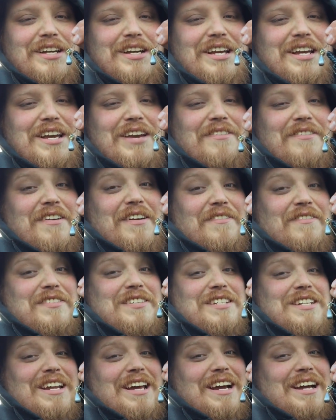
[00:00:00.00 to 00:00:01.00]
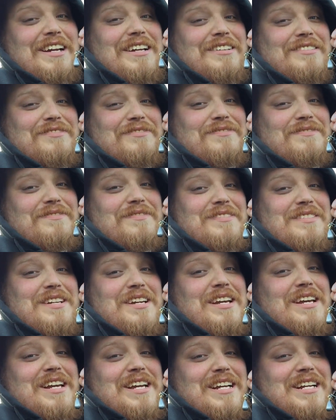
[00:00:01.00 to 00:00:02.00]
even if it's negative,
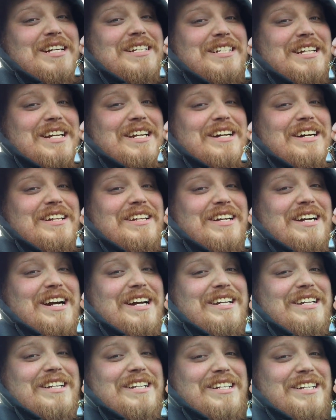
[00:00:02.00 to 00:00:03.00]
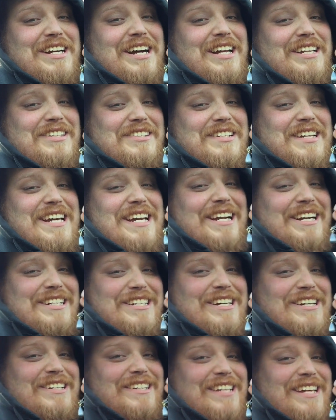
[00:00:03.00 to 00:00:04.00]
because I know you got those haters
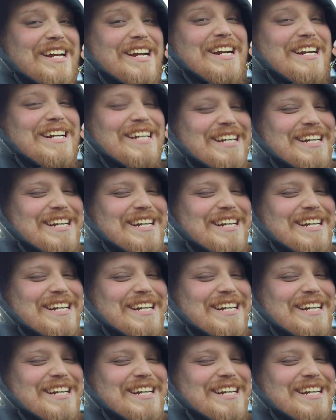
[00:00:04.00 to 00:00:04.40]
out there.